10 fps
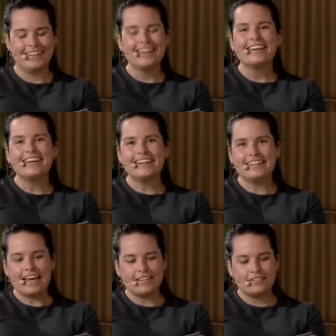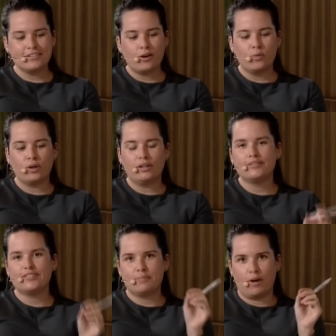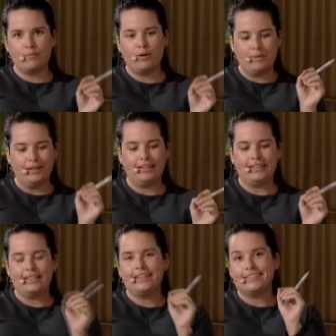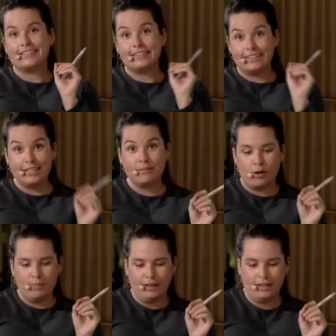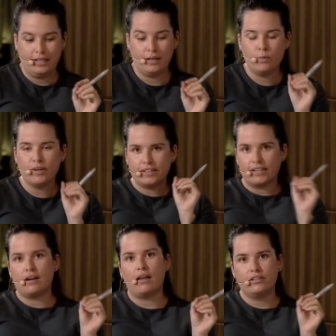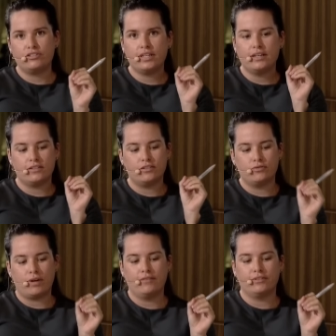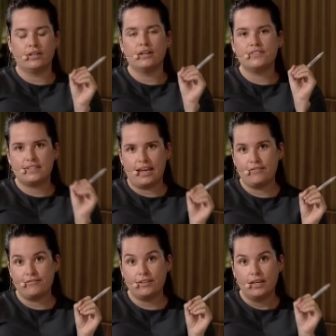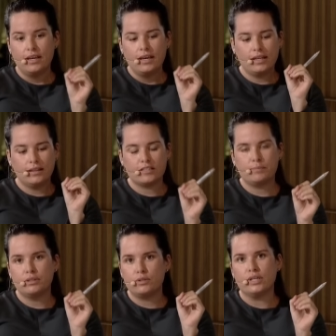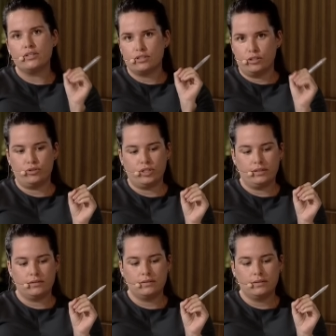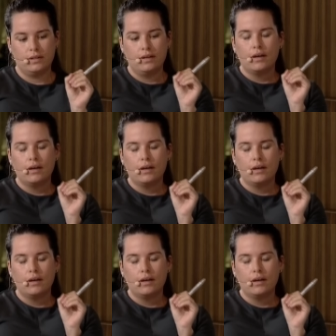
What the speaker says: In a net zero world, smart mobility is clean mobility with technology as the driver of safe and less polluting solutions.